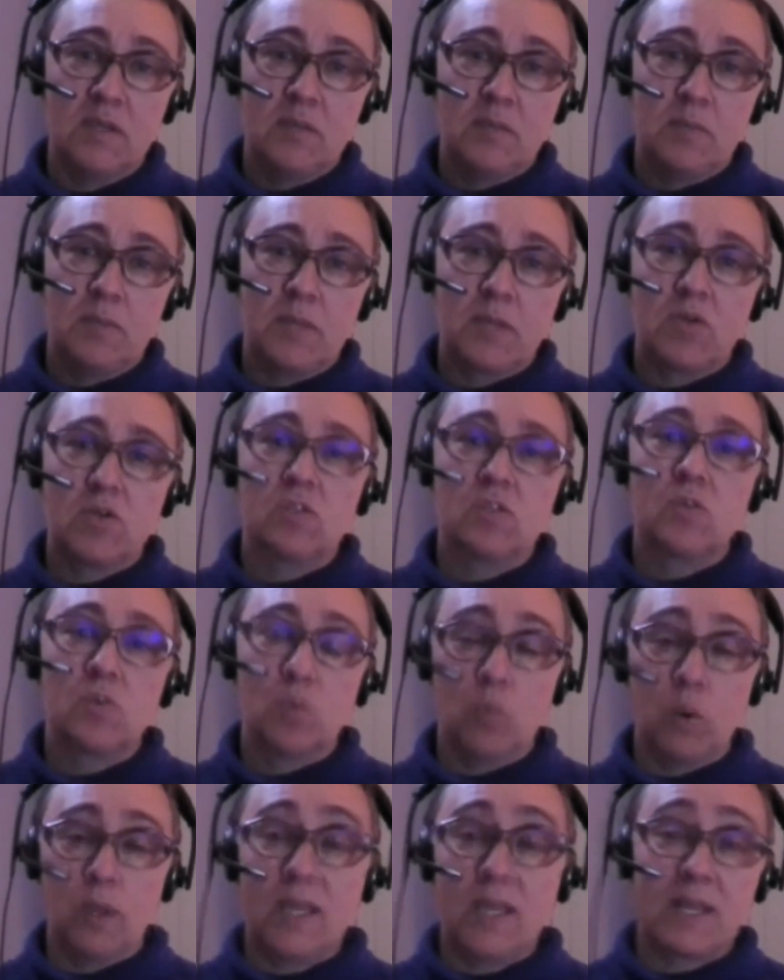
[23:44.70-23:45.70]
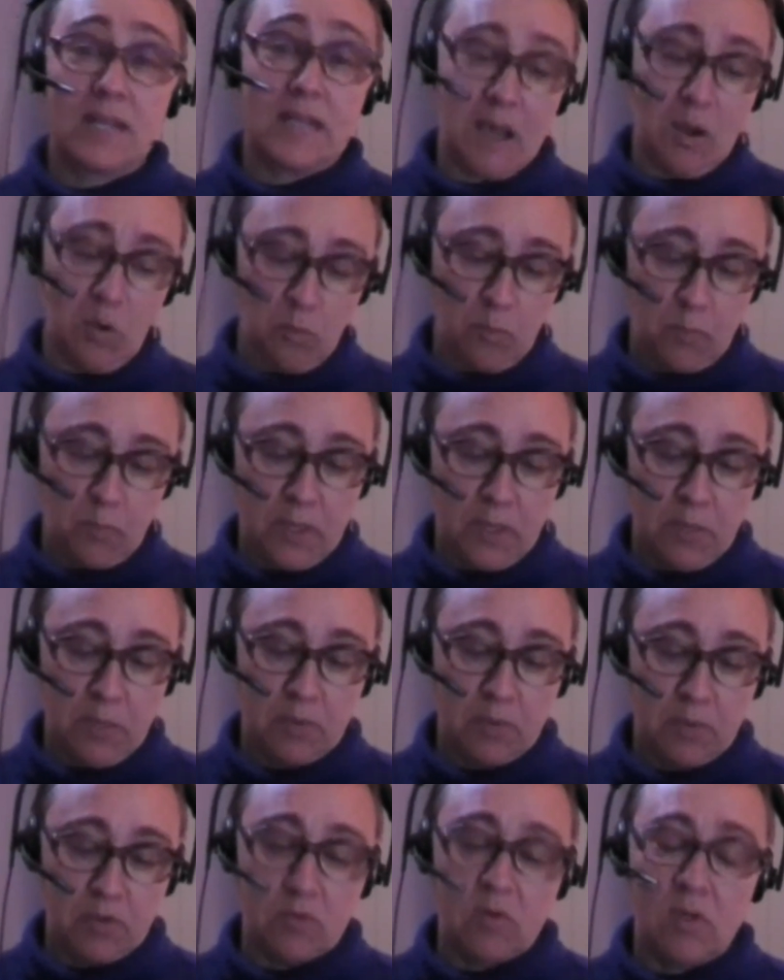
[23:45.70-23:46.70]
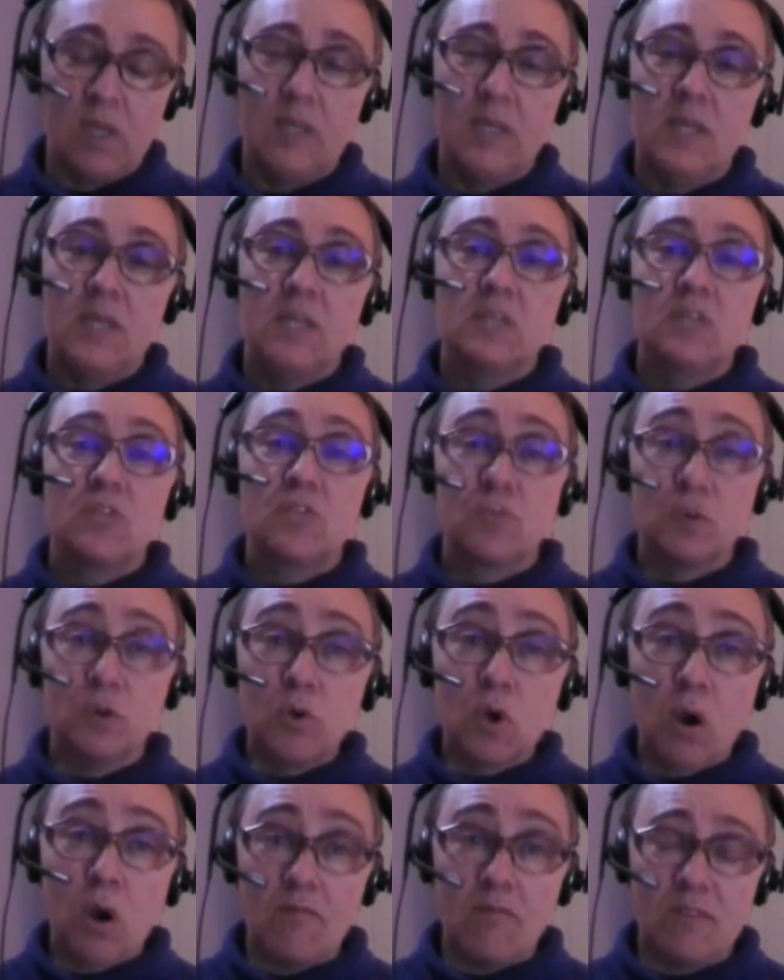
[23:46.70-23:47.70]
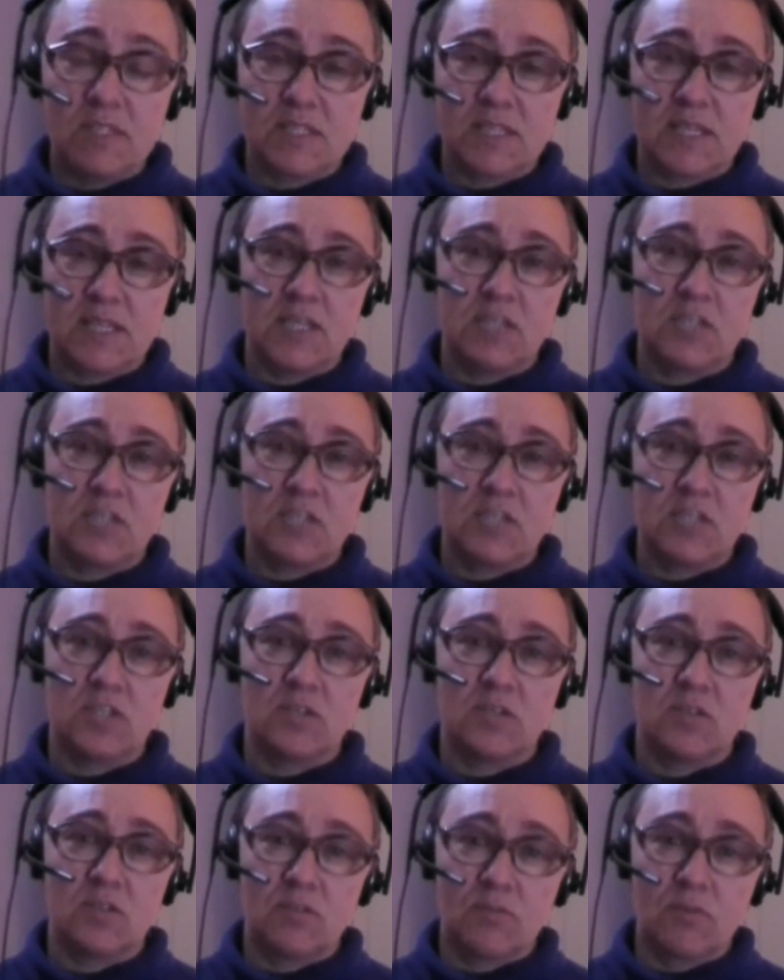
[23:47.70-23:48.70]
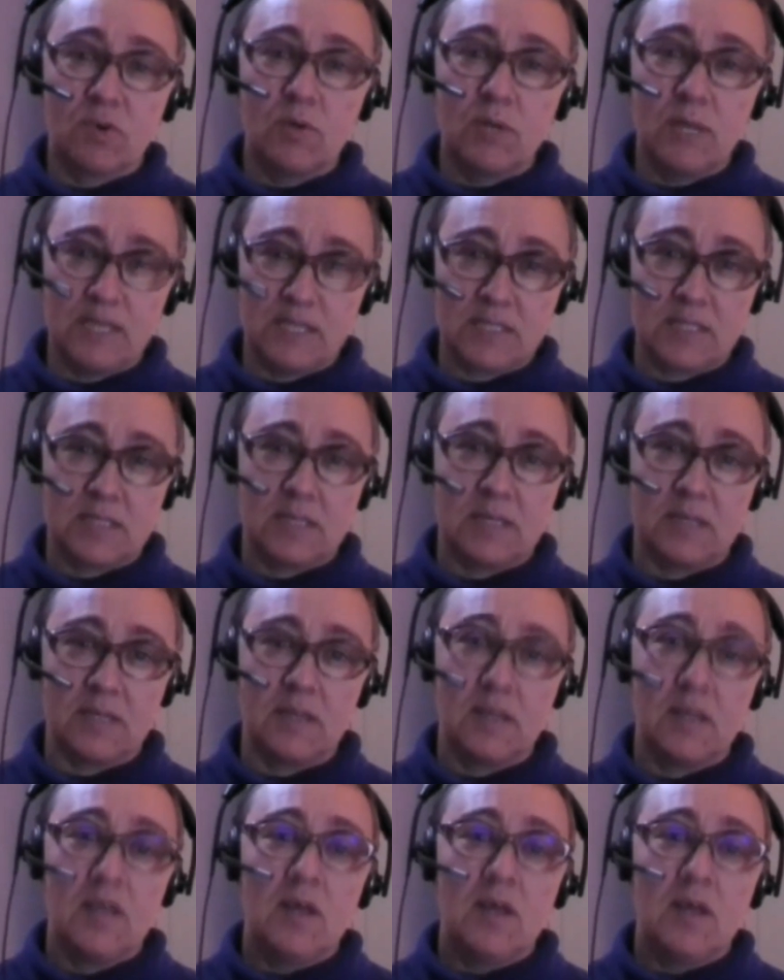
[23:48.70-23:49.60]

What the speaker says: because we can help people through conversation, through listening,